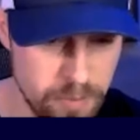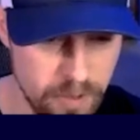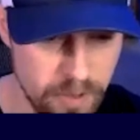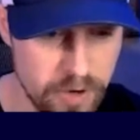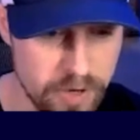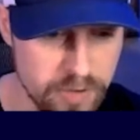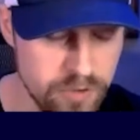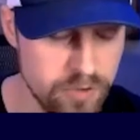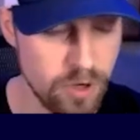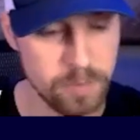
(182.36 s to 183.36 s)
similarities
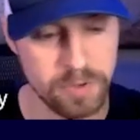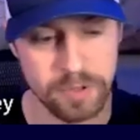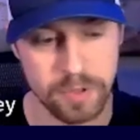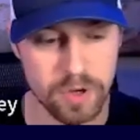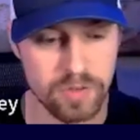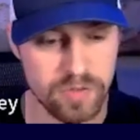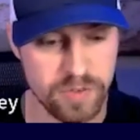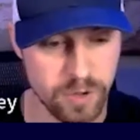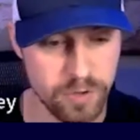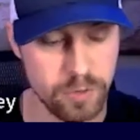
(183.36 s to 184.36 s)
in terms of the look and feel